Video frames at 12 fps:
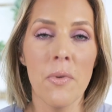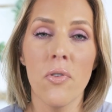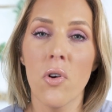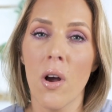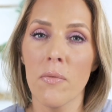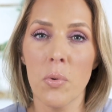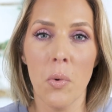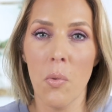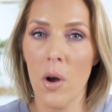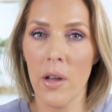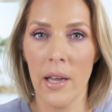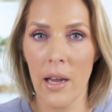me feel comfortable
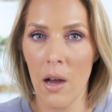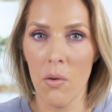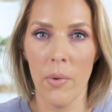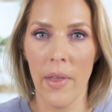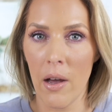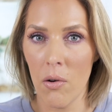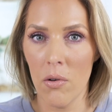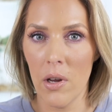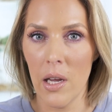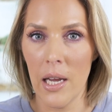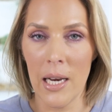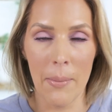walking out without
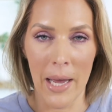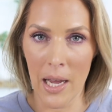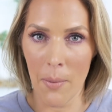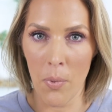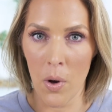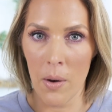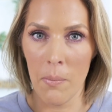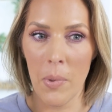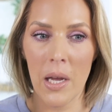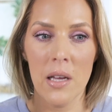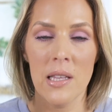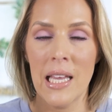any makeup on
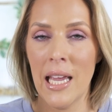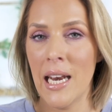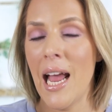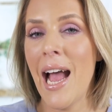because again,